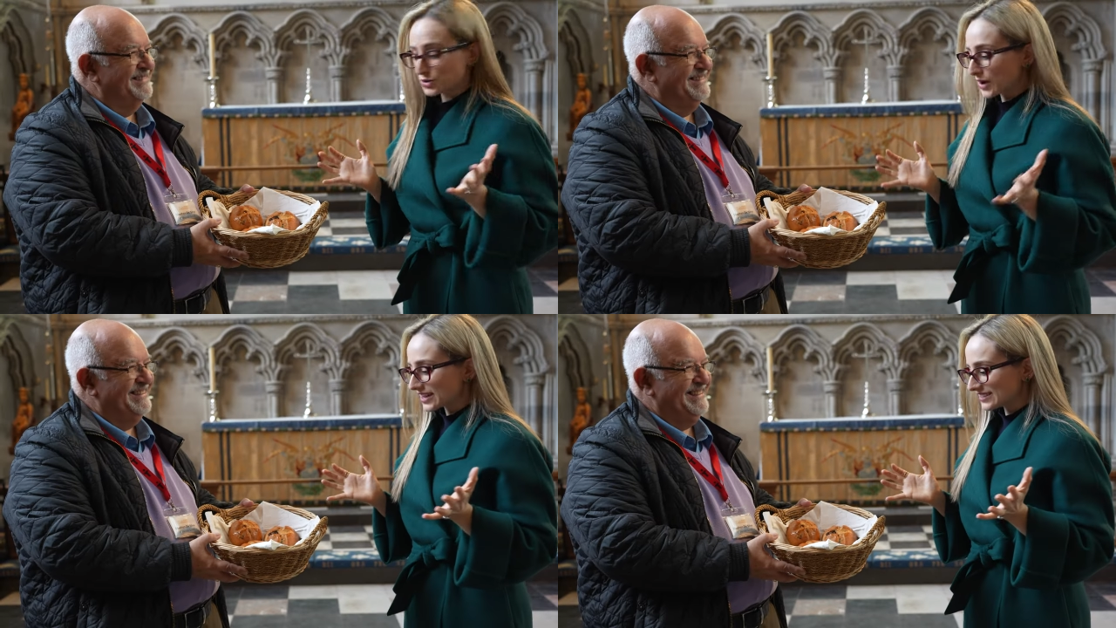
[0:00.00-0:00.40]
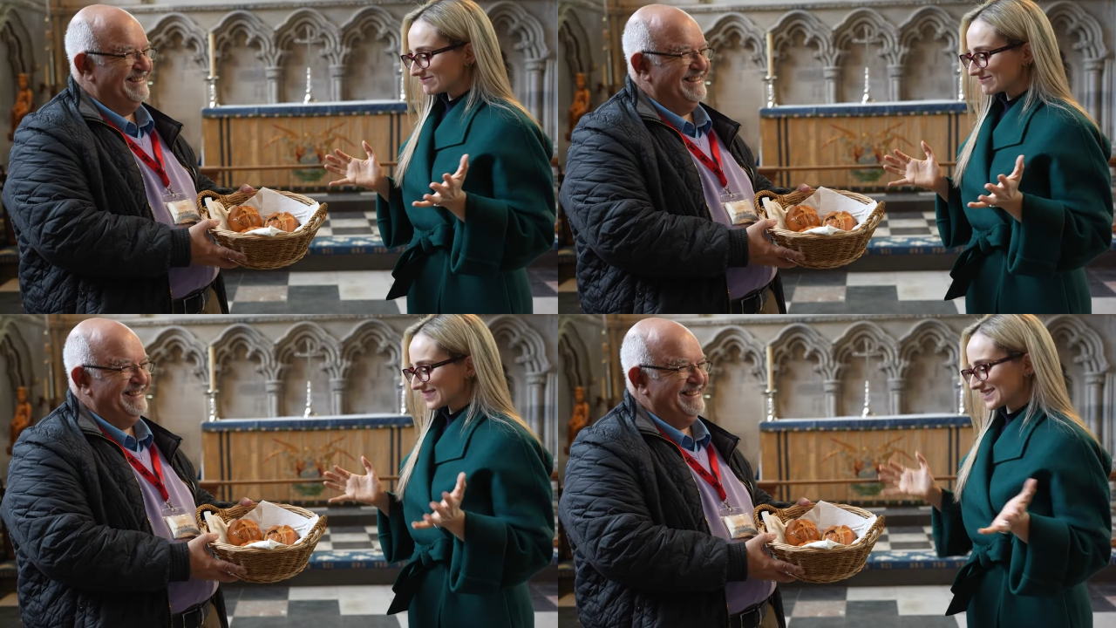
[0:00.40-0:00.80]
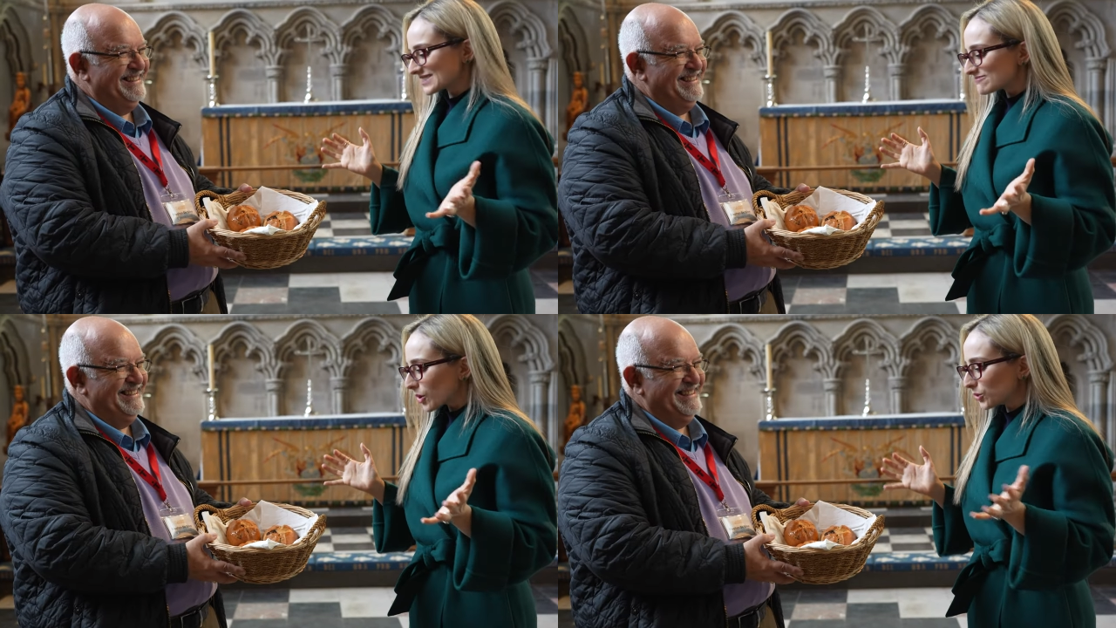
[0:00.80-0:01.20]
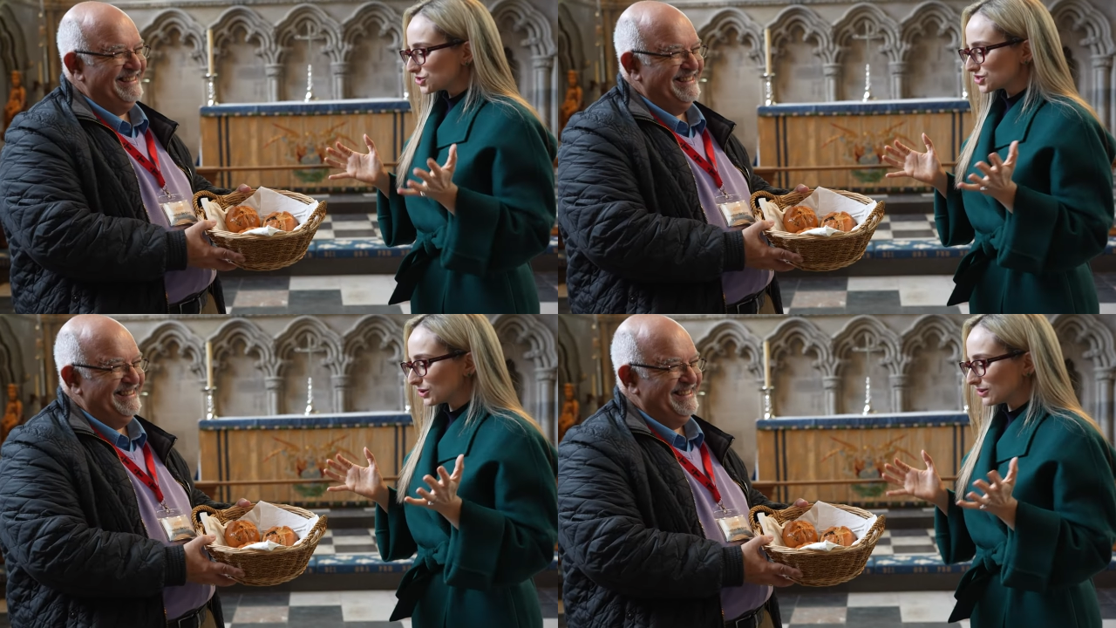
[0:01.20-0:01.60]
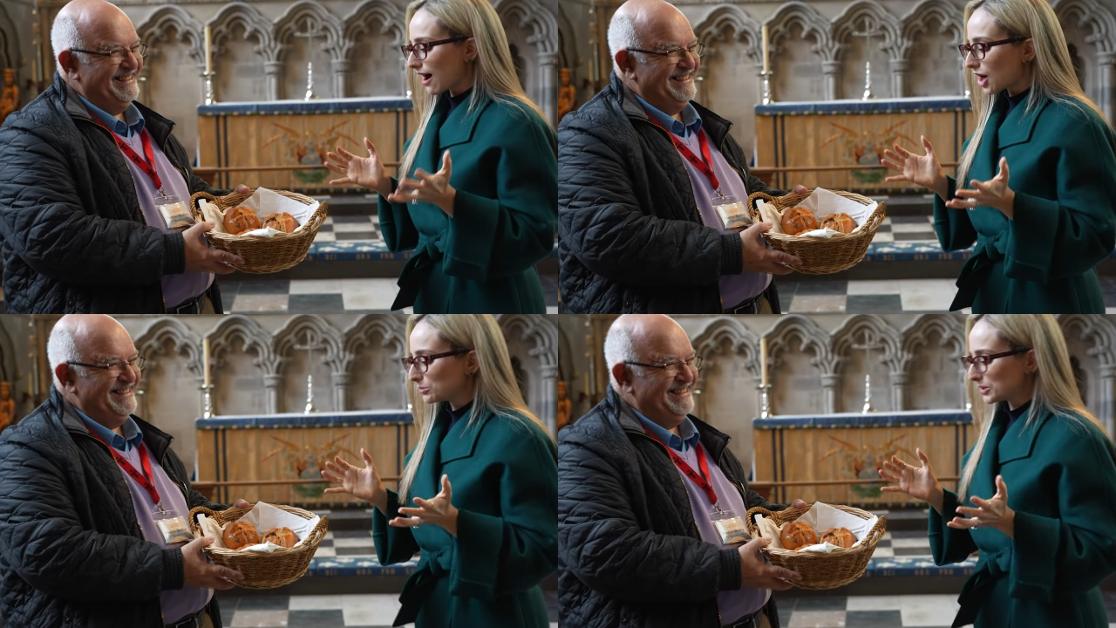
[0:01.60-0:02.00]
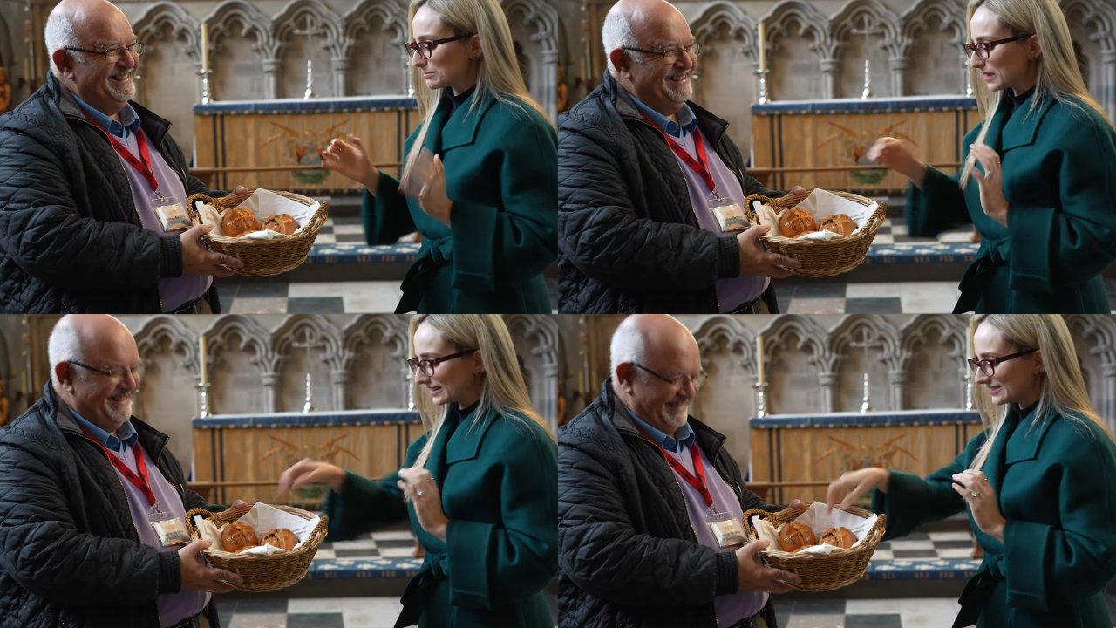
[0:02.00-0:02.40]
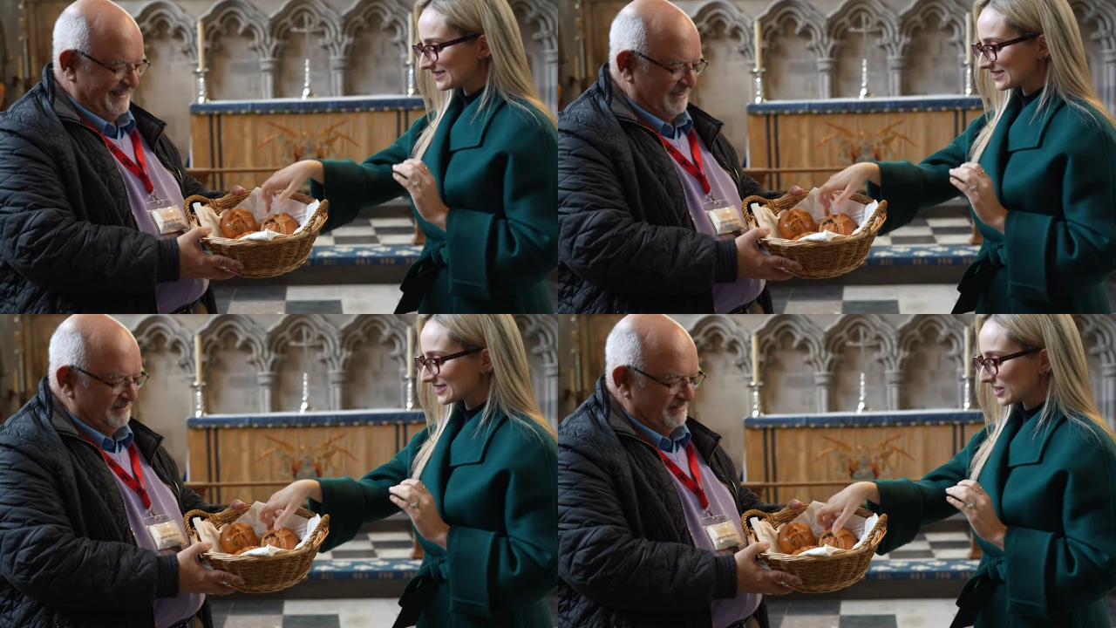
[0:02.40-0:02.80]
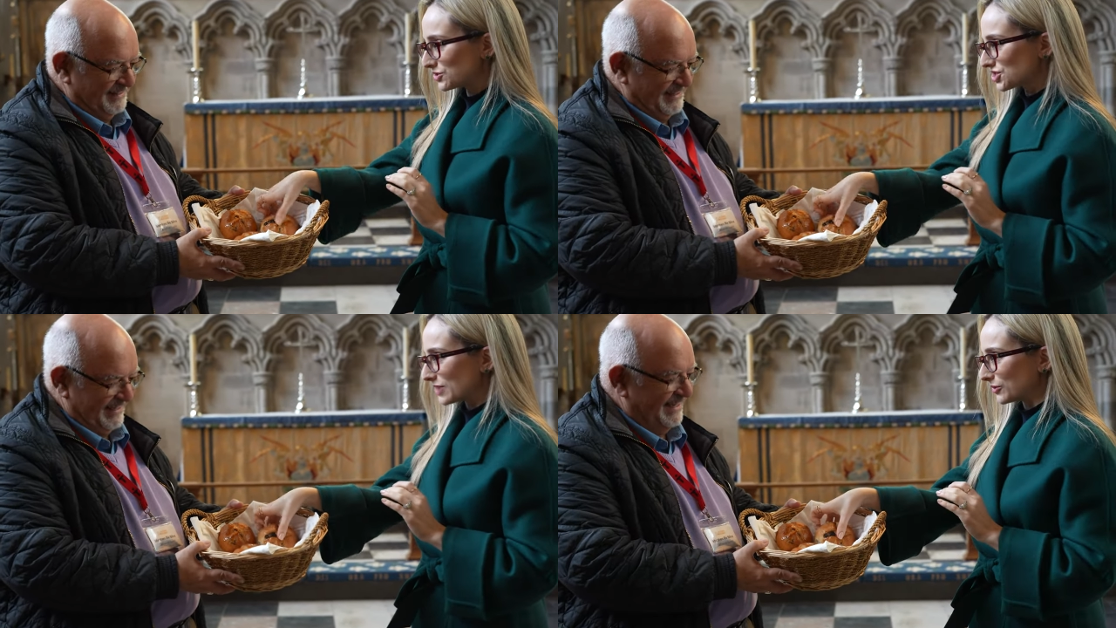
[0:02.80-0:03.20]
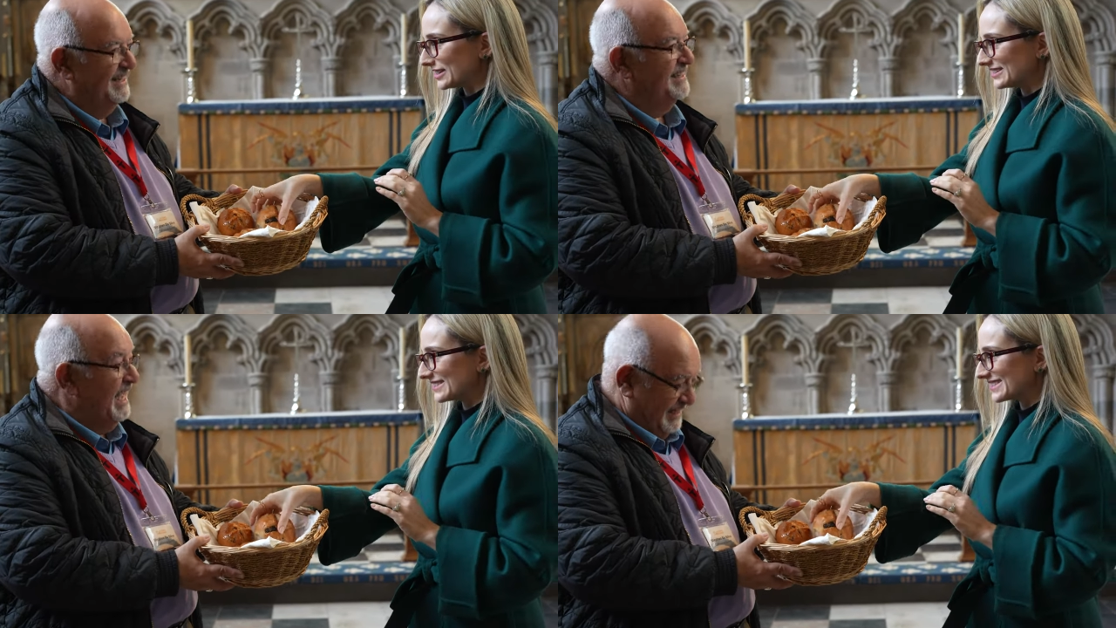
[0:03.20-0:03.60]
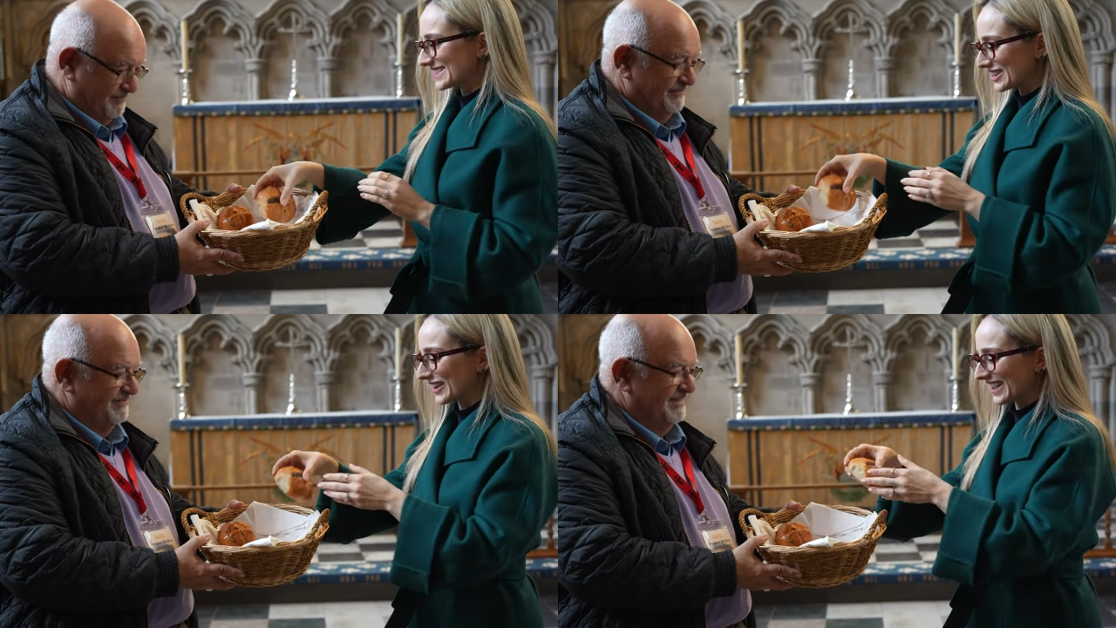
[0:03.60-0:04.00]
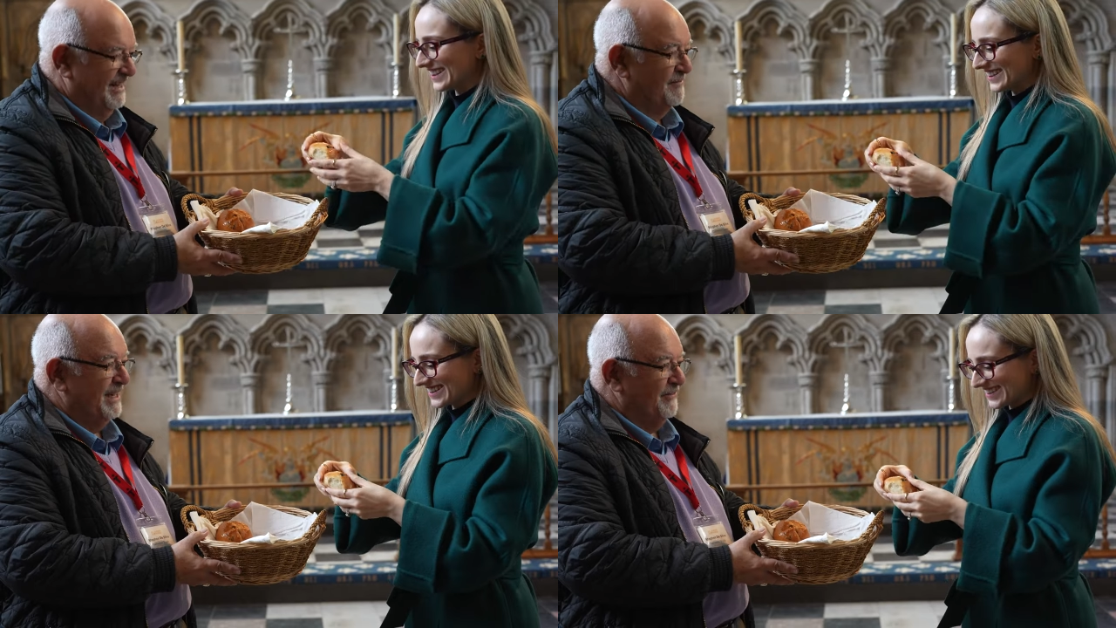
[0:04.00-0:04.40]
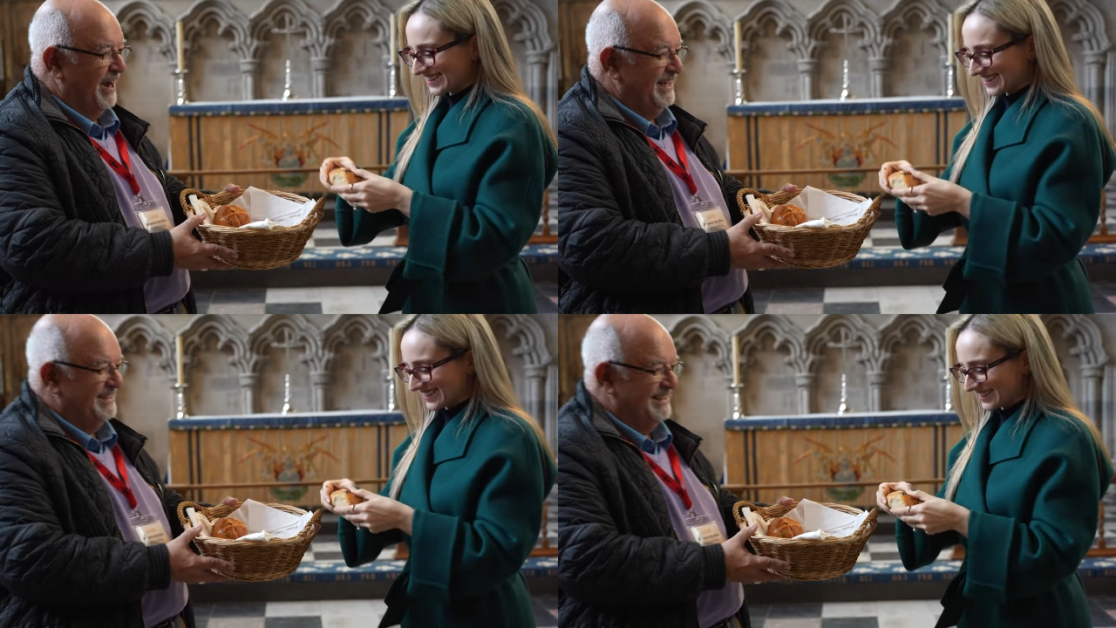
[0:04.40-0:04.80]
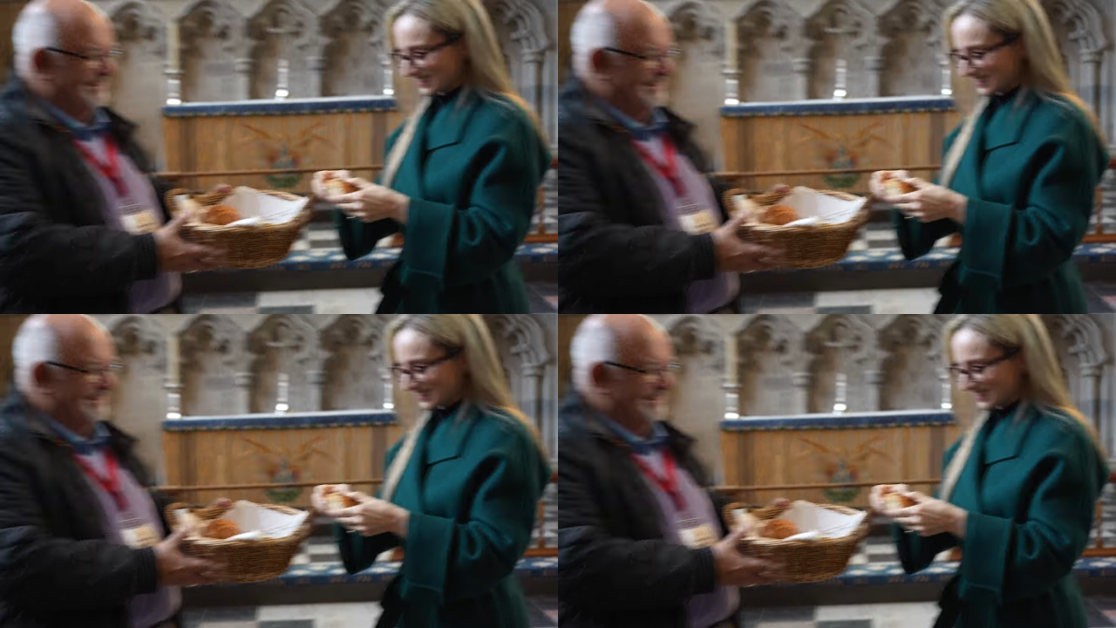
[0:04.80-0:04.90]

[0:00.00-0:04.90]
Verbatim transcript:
Speaker 1: try this original Alban Bun. Can we share
Speaker 2: one? Yes. Is that okay? That'd be great.